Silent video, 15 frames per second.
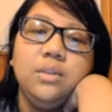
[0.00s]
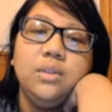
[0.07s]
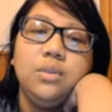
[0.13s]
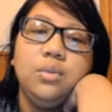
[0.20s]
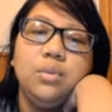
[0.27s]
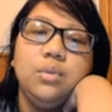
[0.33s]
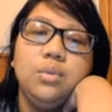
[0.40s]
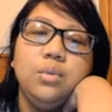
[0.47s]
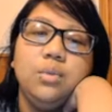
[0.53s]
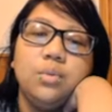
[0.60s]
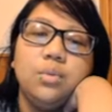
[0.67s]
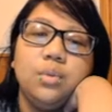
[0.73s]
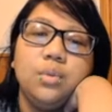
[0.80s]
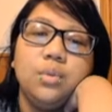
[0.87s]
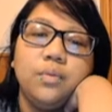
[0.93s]
two,
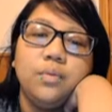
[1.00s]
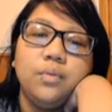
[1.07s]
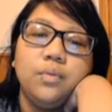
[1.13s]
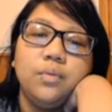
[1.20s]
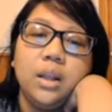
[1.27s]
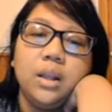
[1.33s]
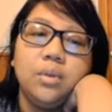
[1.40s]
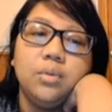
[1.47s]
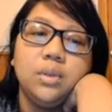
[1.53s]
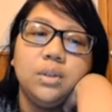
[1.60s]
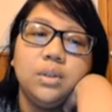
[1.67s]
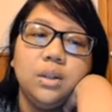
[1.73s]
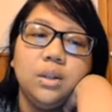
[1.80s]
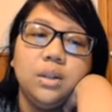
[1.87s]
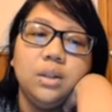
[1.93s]

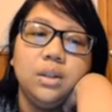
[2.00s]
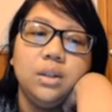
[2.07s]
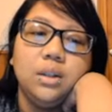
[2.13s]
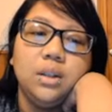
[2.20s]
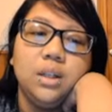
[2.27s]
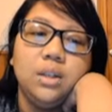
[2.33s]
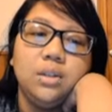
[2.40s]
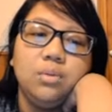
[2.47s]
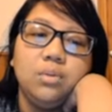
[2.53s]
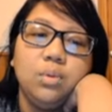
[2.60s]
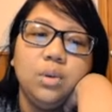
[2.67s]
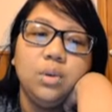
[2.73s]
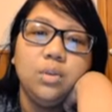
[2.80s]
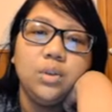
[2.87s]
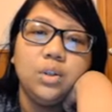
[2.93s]
these were the
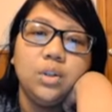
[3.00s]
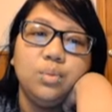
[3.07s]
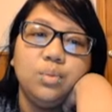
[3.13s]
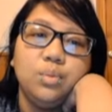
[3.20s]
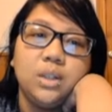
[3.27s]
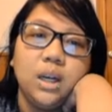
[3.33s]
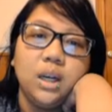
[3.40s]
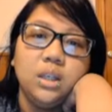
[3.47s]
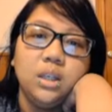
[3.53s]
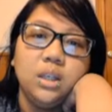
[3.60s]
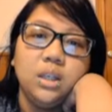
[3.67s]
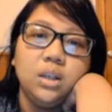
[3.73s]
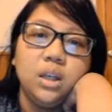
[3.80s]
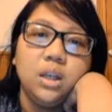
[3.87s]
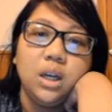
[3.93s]
first ones that I did,
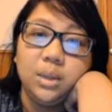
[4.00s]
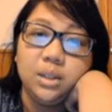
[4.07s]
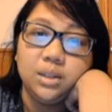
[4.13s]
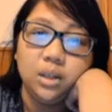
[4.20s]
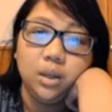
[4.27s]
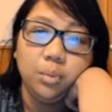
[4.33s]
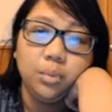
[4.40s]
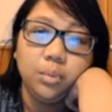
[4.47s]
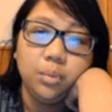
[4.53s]
and I messed up.